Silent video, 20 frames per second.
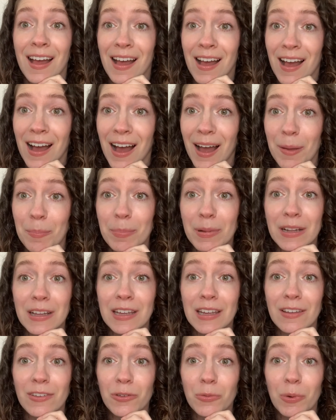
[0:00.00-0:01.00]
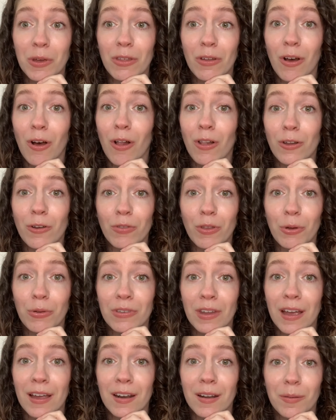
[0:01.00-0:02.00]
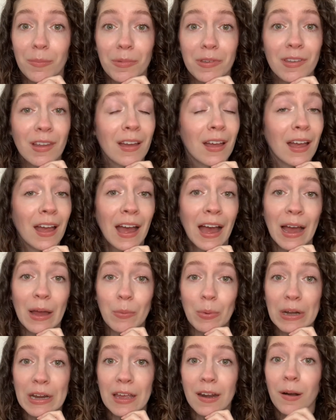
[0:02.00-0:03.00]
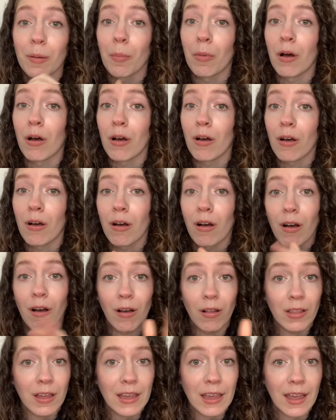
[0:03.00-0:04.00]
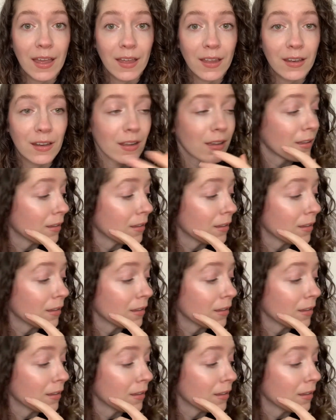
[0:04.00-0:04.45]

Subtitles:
I'm pleased with all of those items. I would get them all again.